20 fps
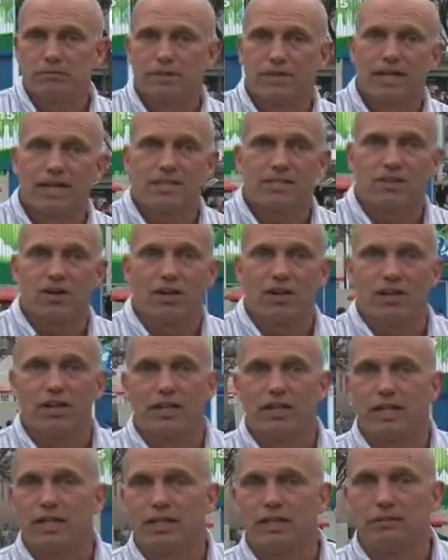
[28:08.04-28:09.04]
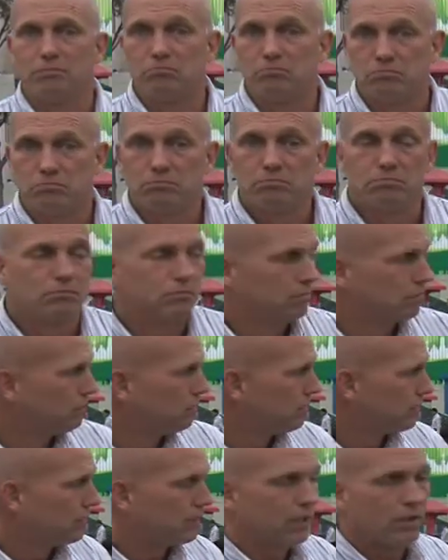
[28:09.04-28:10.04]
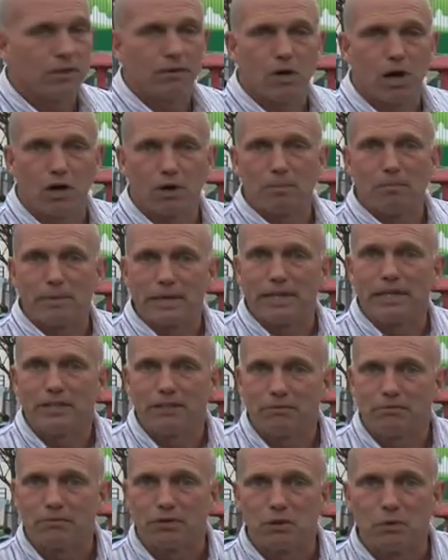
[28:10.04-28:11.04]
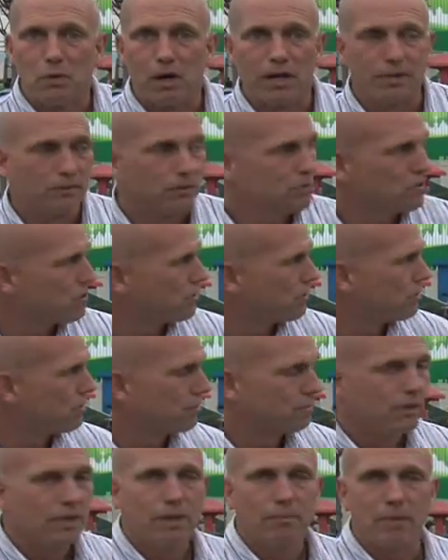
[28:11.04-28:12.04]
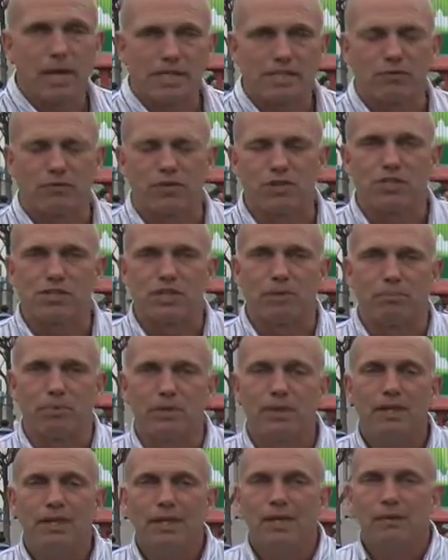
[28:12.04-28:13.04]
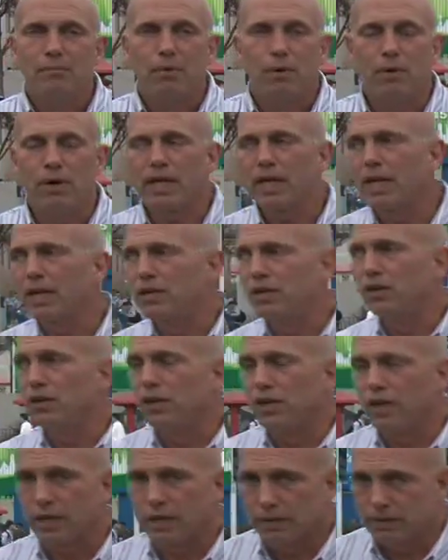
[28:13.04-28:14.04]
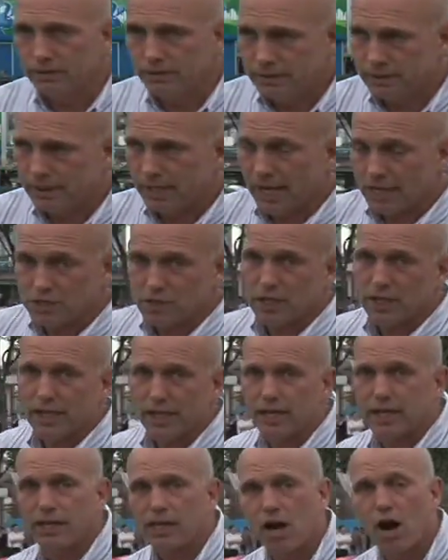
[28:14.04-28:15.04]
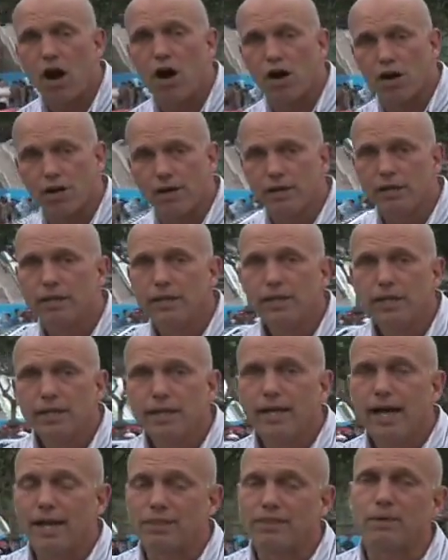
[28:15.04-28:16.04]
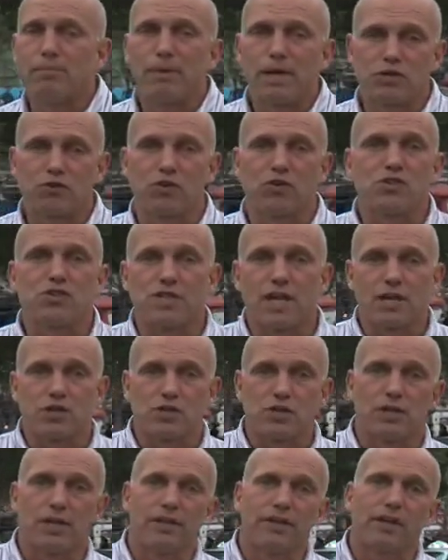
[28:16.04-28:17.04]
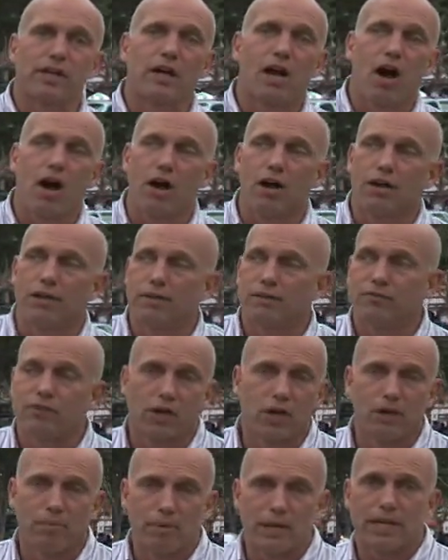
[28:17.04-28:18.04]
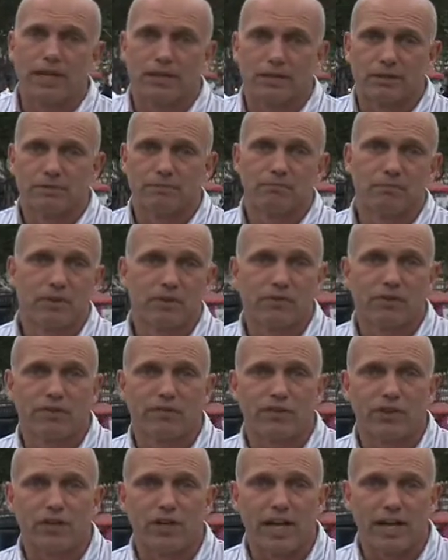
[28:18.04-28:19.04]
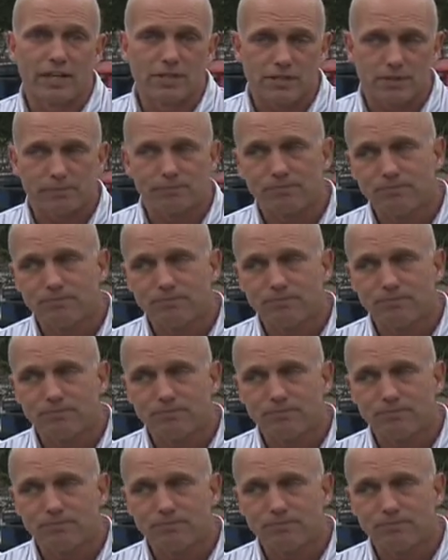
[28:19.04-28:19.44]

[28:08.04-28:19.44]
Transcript: It's all in the, you know, RMB, yuan, which makes it real simple. But what you can do, you can actually get a card at the metro station, and the card, if you're gonna be here for a few days,